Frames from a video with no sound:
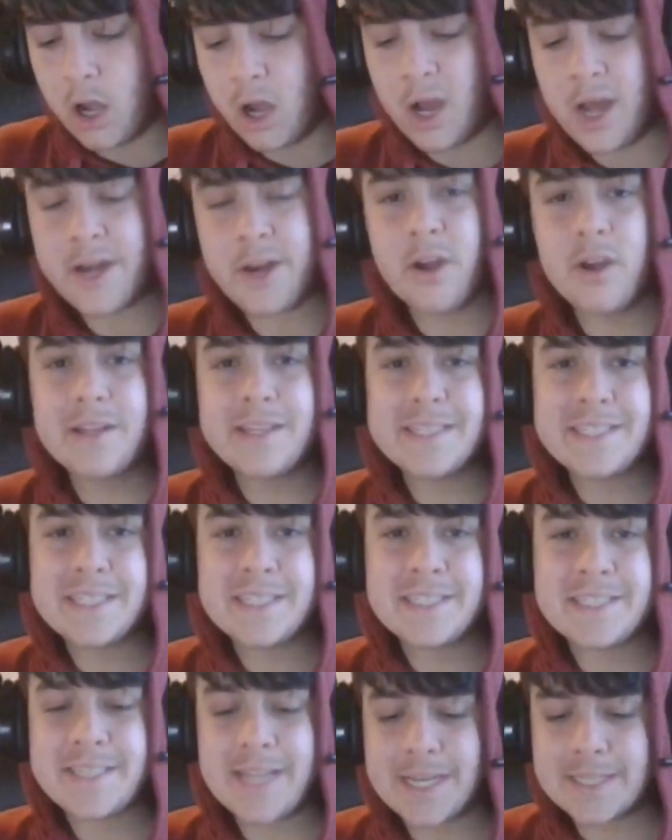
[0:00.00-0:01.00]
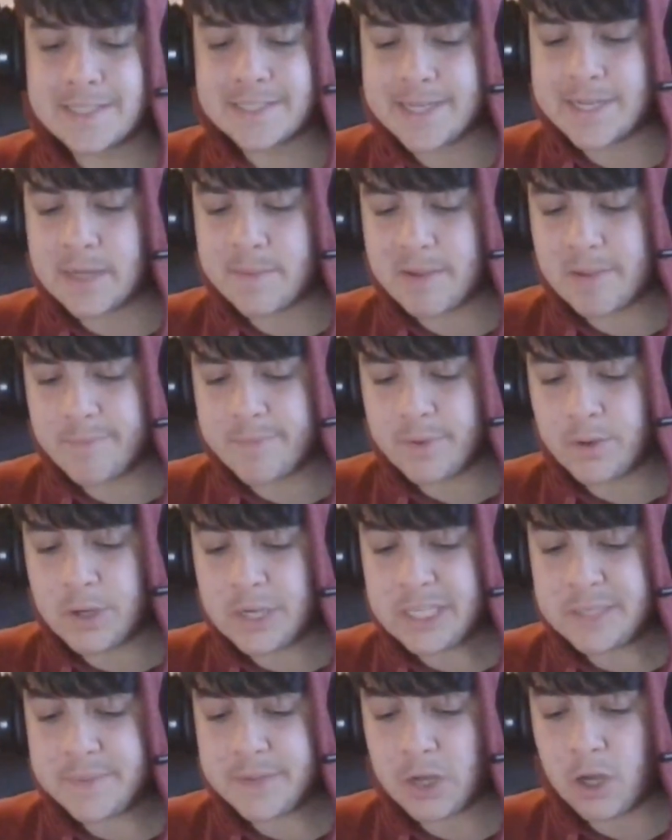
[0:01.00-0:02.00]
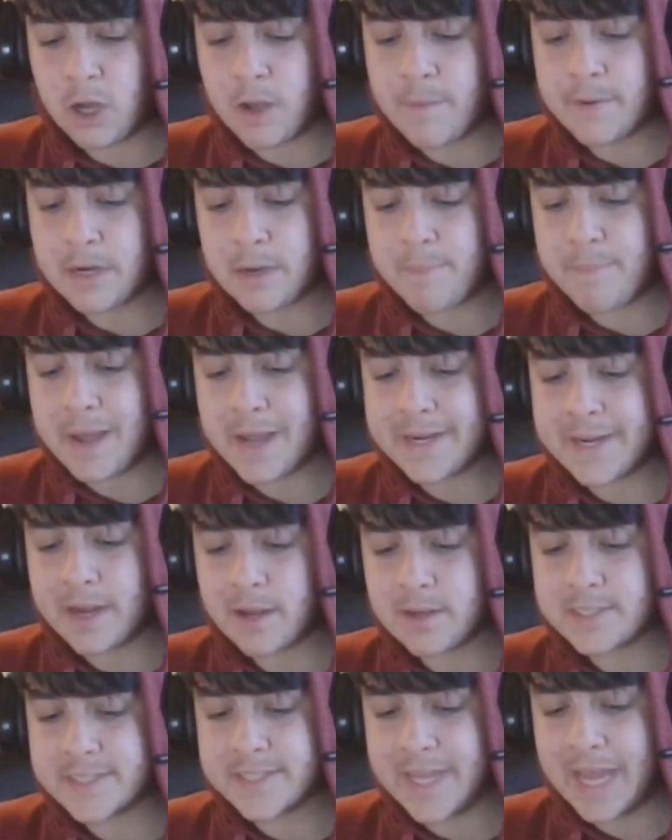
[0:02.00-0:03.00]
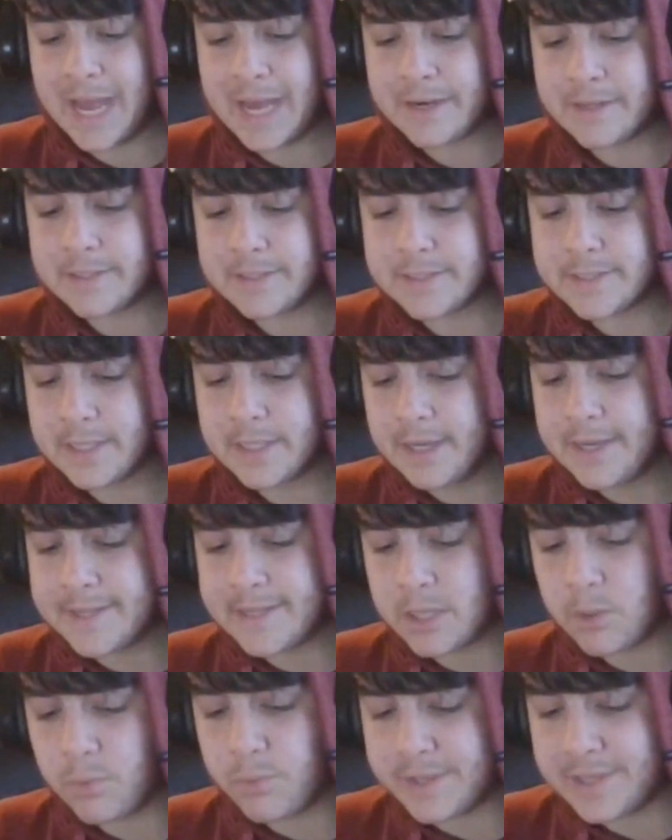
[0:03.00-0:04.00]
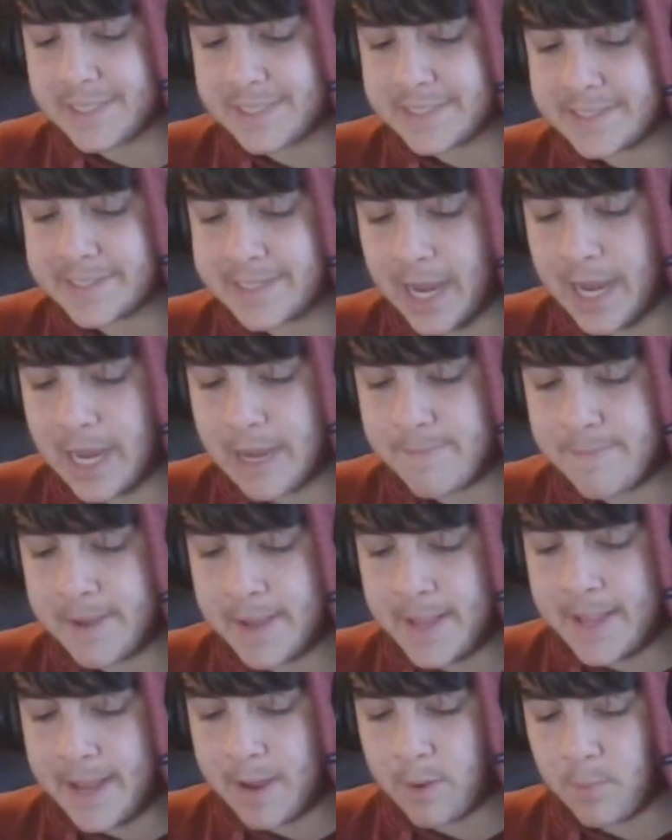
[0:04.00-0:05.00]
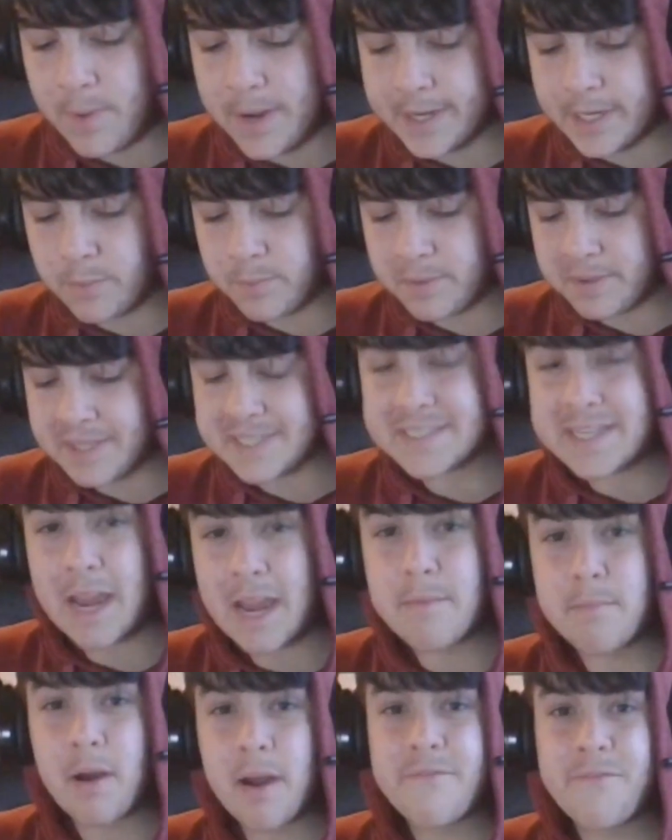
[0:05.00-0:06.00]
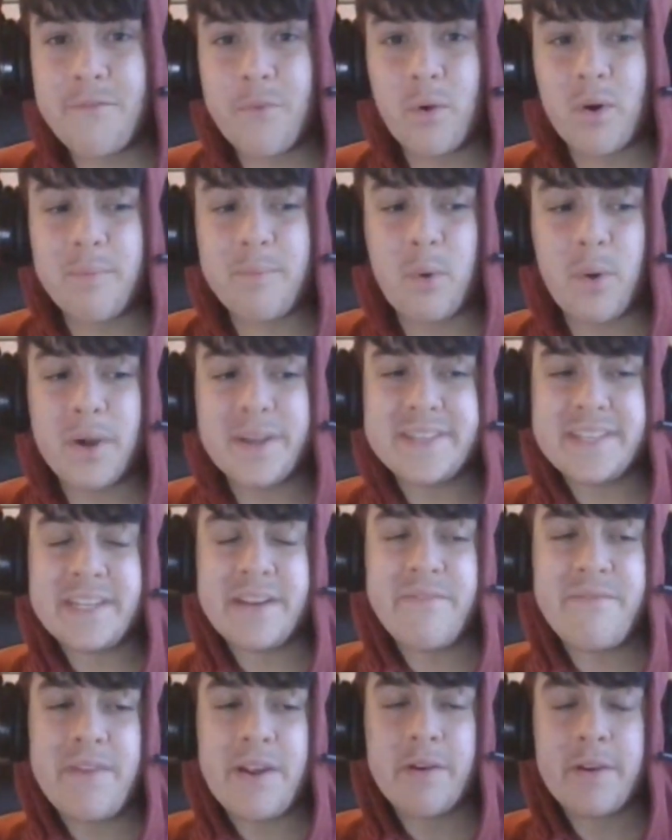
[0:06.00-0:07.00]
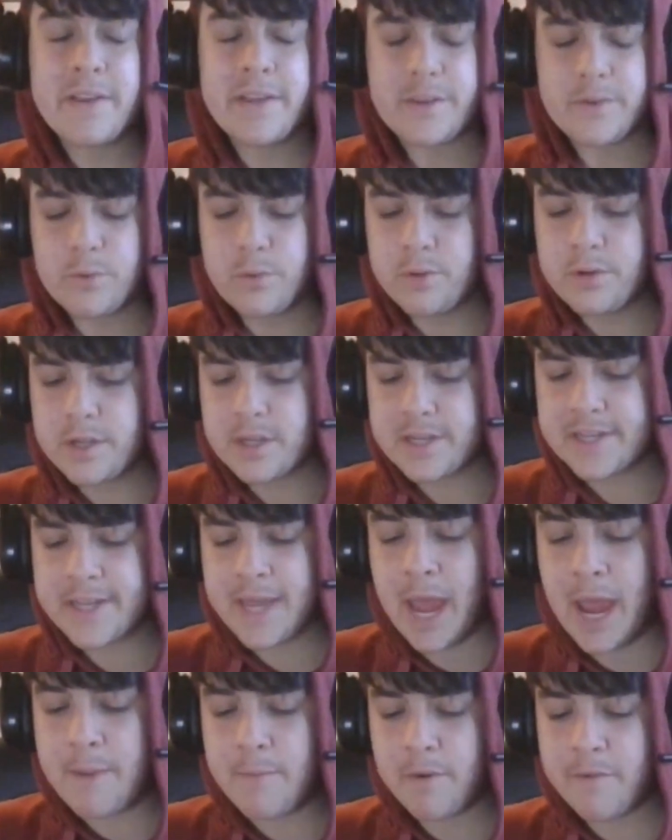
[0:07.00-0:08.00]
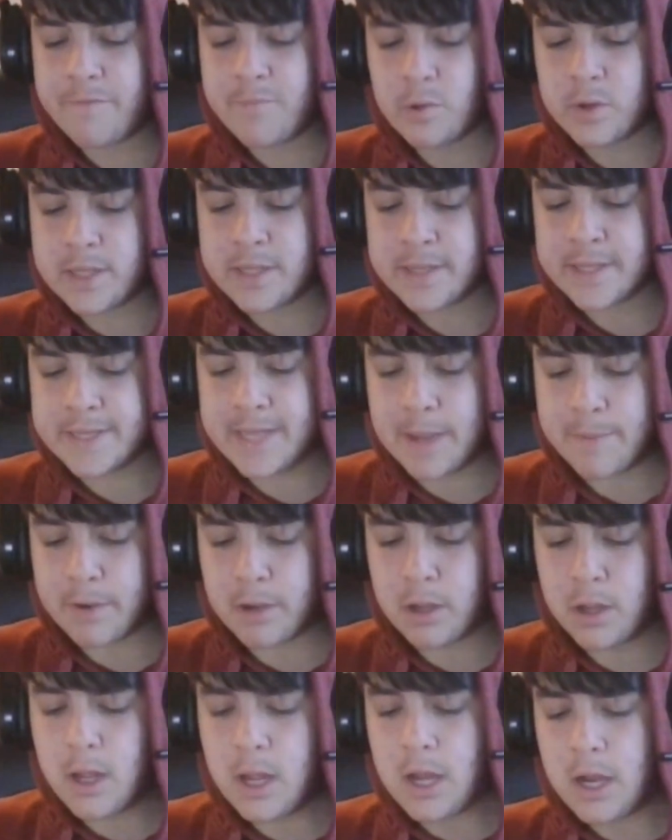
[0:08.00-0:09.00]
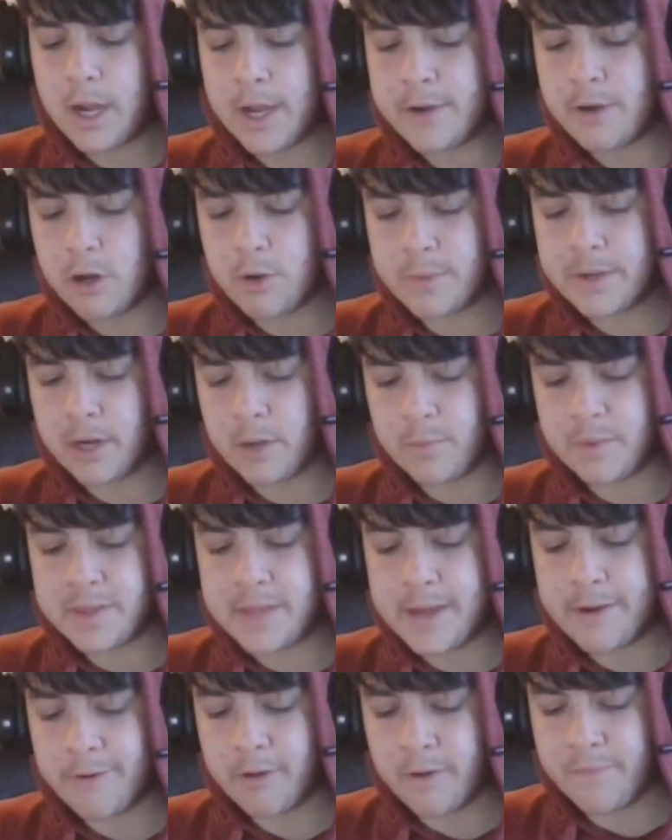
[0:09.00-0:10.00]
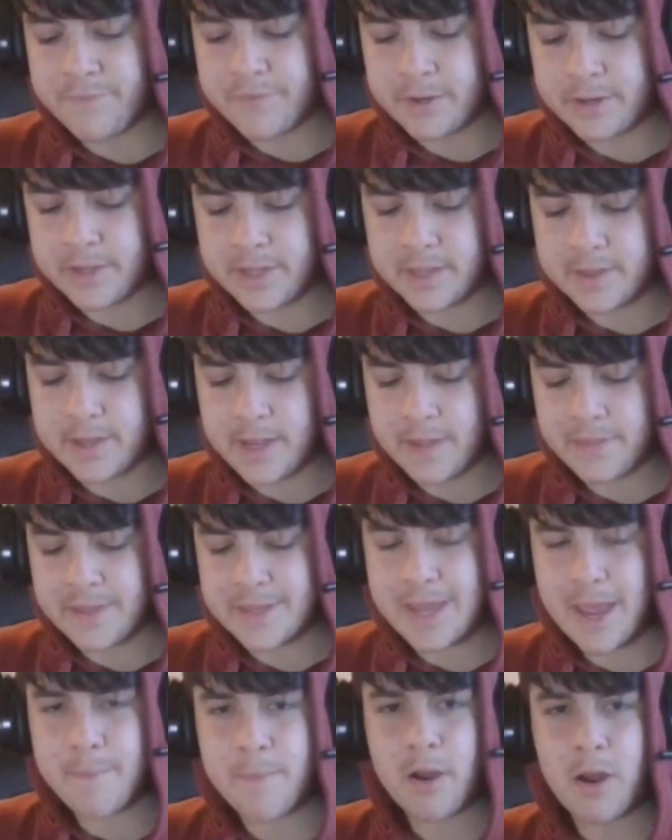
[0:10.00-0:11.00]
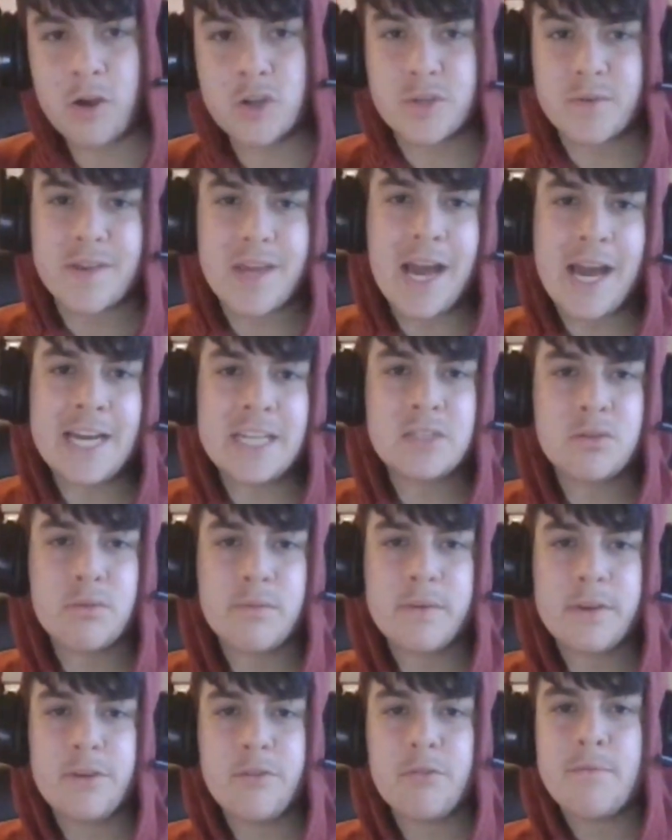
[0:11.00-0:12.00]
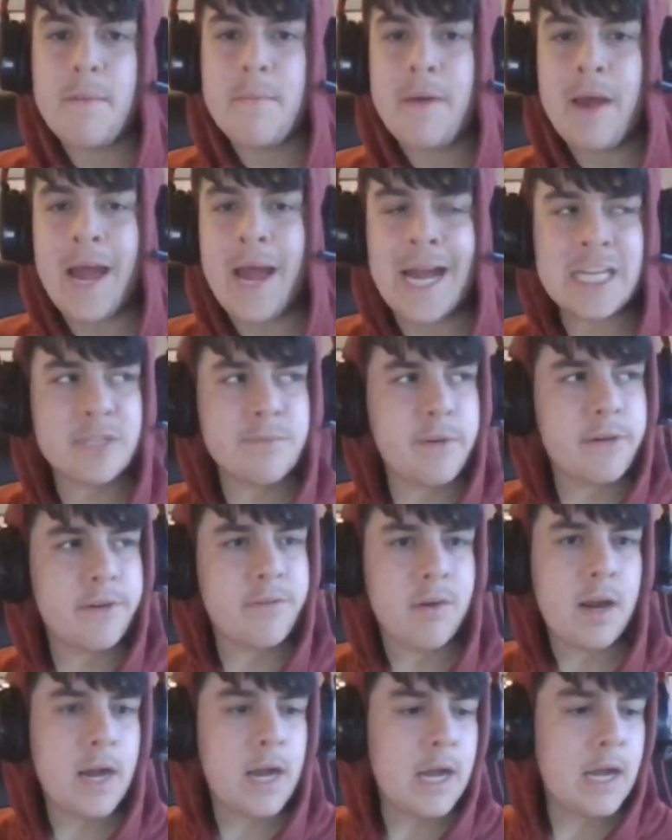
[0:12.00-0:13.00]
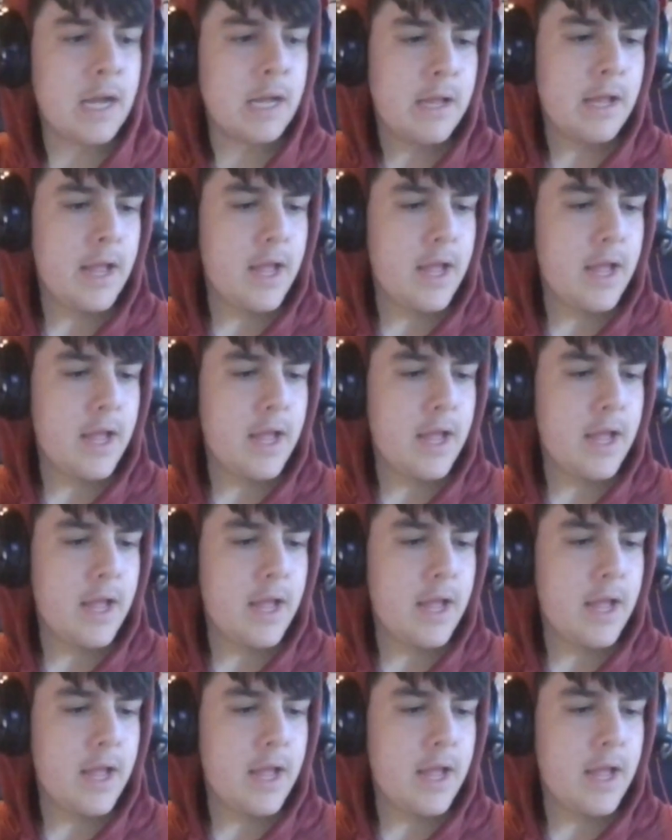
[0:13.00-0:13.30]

I know this is does sound a bit biased, but I'm going to back our Catters to win this game, and we're going to win this game by four points in a very good game of footy in the Gabba. I know we don't win there often in, at the Gabba. Obviously, Ash, you remember Ash McGrath.